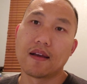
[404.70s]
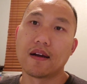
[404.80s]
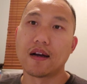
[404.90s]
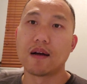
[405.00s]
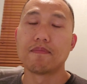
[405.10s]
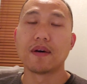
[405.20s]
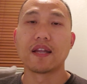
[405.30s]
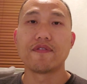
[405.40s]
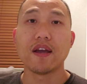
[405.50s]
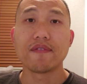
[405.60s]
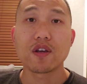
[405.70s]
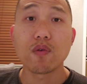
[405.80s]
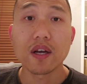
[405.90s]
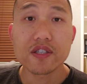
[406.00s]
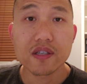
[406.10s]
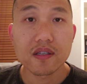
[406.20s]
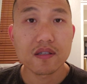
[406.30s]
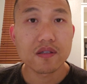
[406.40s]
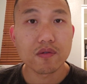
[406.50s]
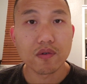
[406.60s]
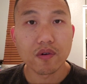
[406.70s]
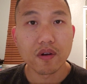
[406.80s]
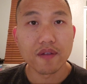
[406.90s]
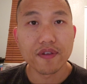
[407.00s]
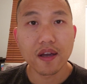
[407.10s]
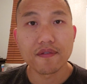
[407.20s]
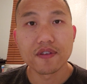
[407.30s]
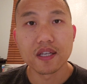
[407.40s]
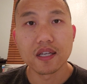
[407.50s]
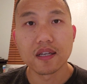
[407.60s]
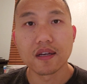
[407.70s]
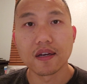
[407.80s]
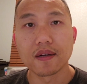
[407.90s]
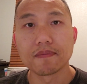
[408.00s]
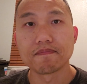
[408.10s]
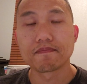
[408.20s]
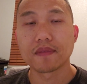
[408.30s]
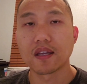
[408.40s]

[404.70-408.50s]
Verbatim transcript: Uh, but if you have any questions, or if you have any, um,